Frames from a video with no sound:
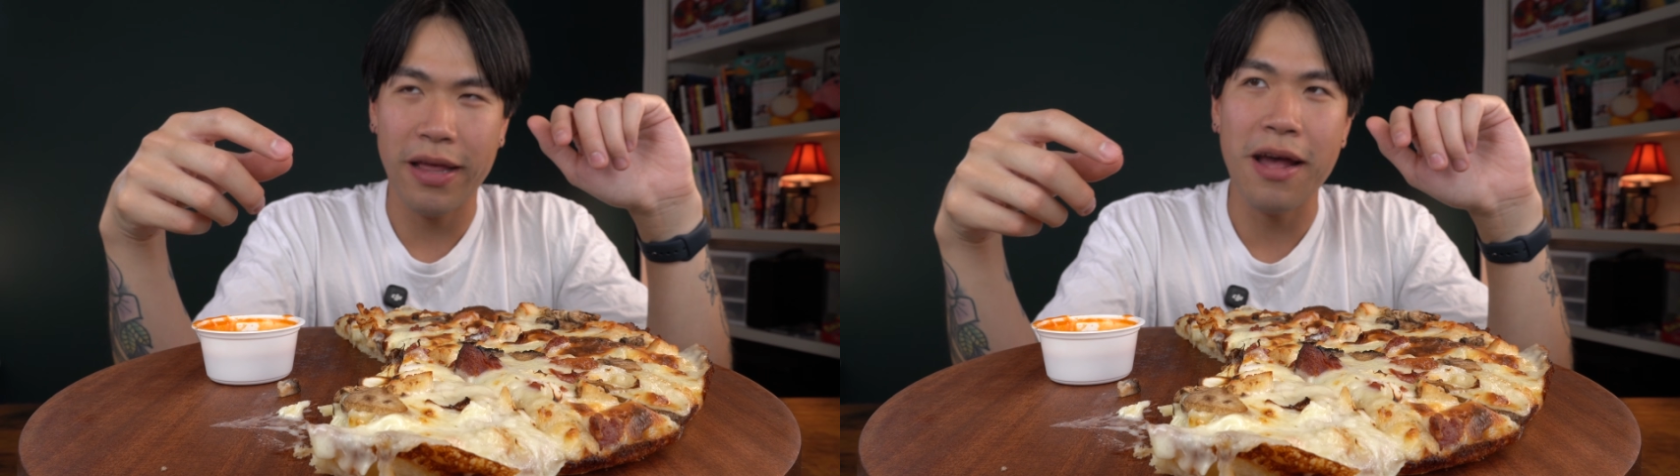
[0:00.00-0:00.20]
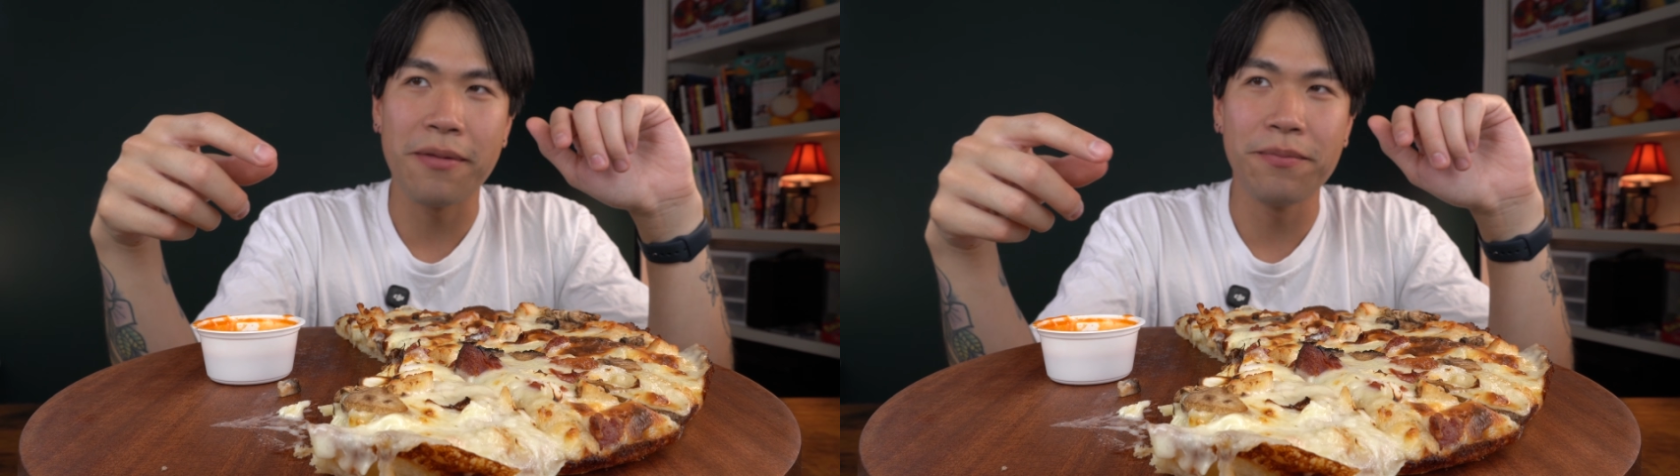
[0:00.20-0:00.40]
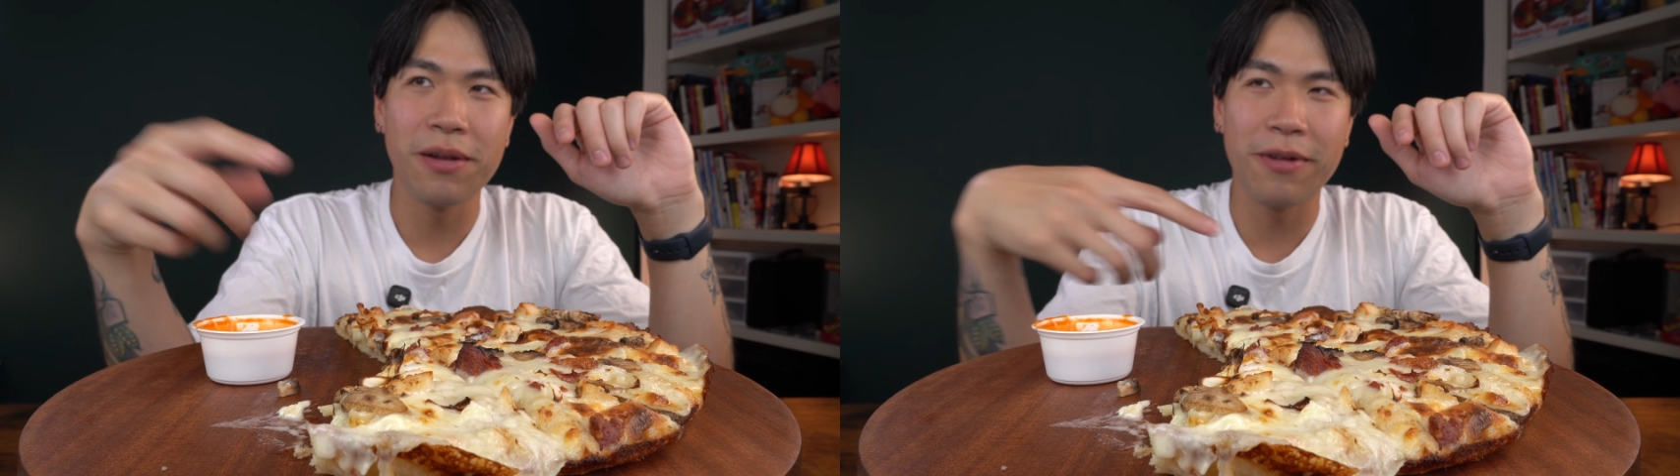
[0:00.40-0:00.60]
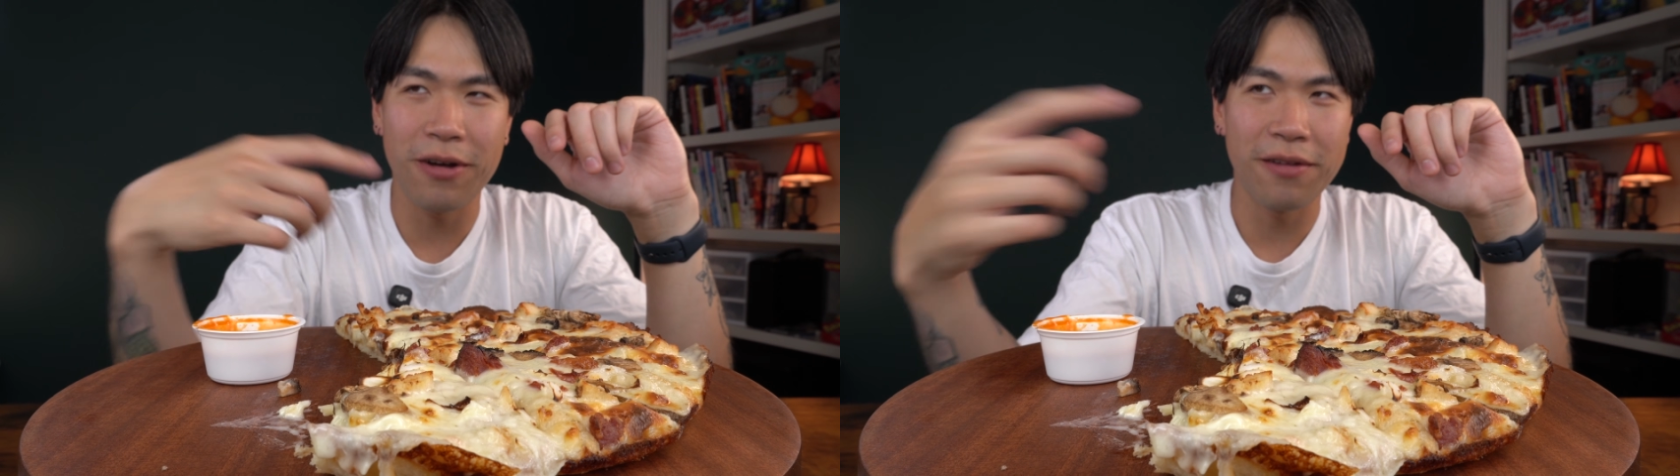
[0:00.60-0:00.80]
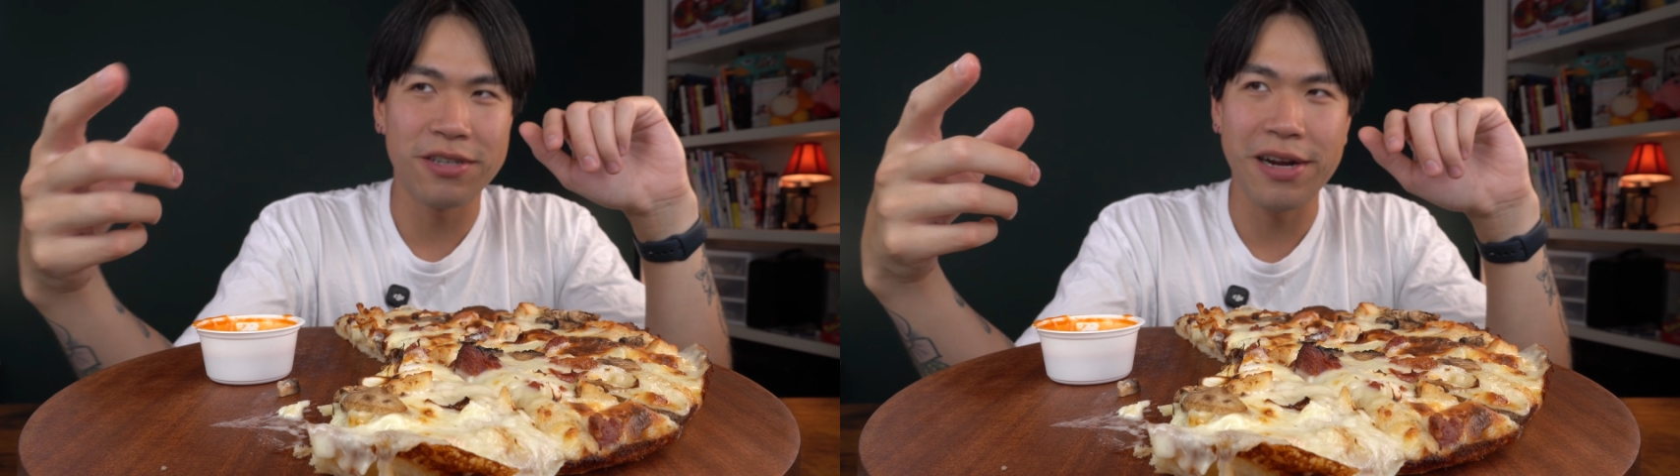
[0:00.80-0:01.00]
that me and my
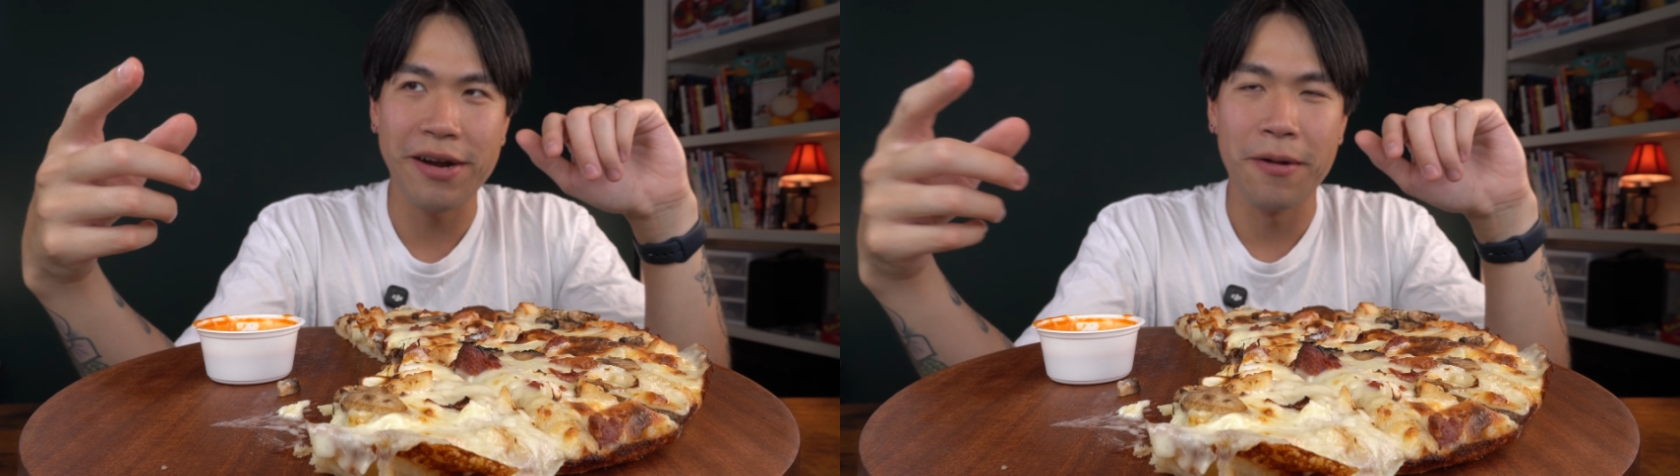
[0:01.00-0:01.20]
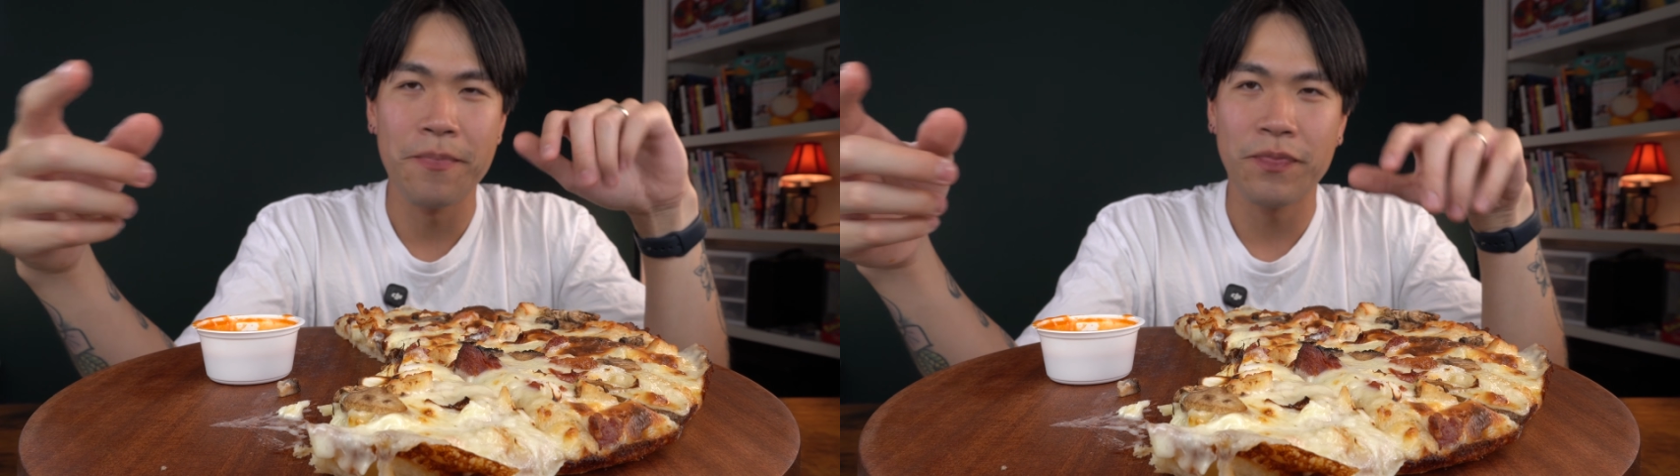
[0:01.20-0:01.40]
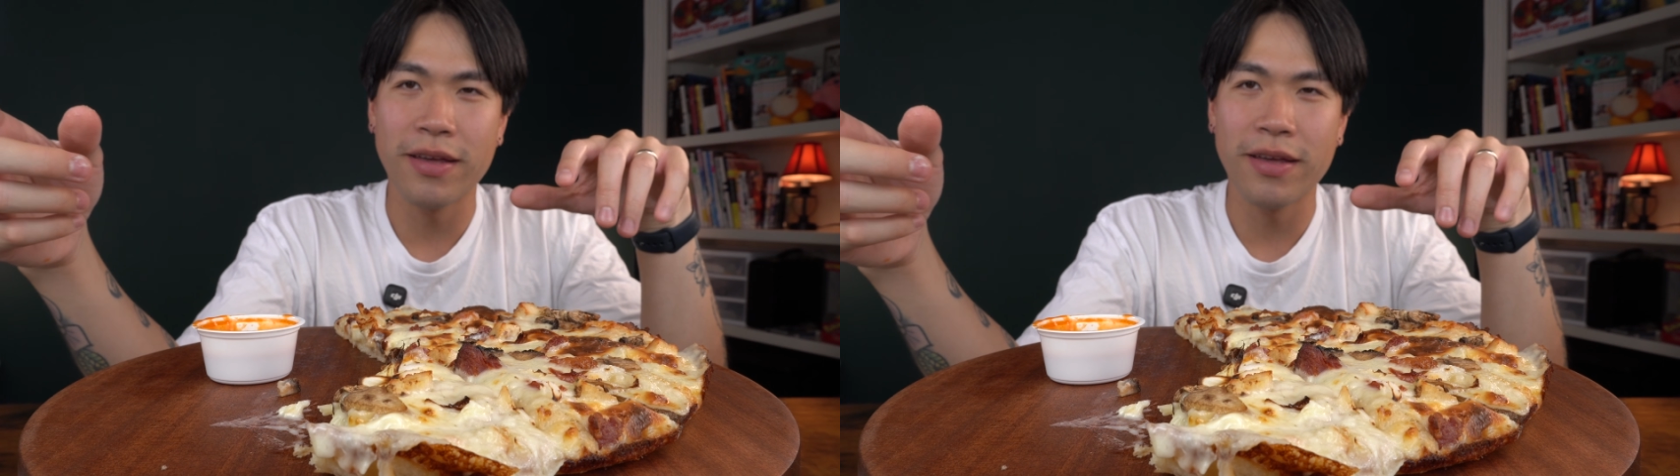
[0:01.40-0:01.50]
wife shared,